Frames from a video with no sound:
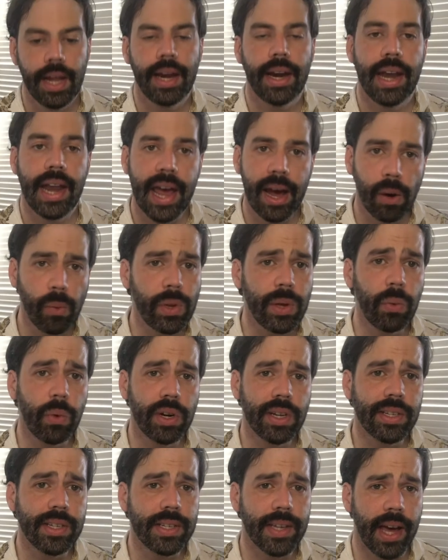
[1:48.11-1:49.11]
Now we want
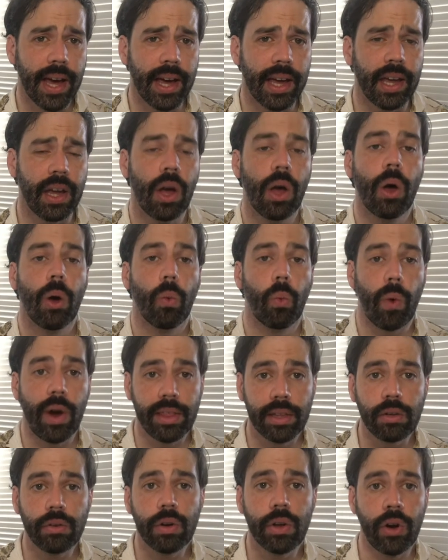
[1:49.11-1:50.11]
to say
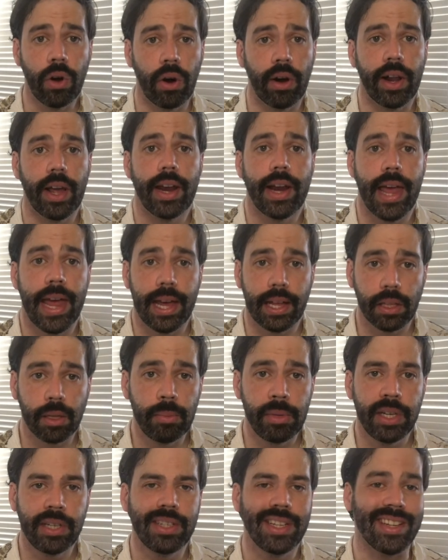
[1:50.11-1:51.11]
whether or not an
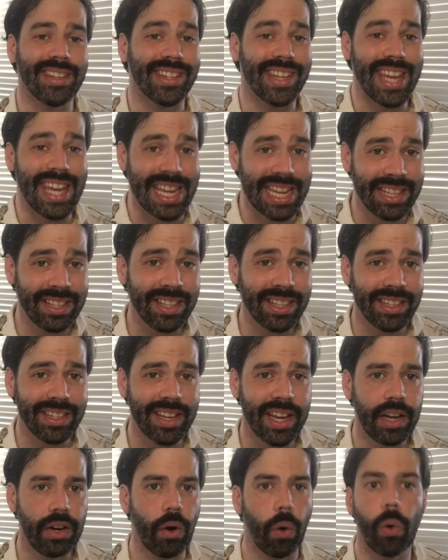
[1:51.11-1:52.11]
element is in the
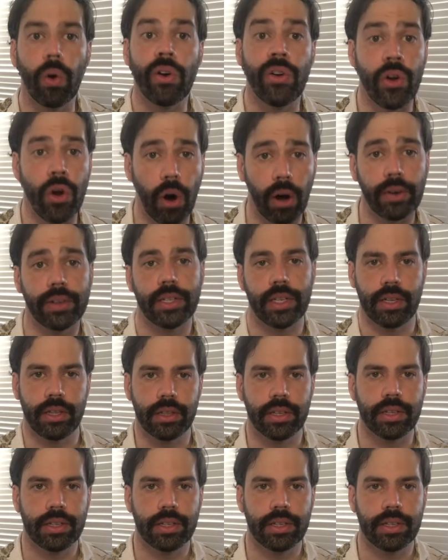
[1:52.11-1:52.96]
set or not in the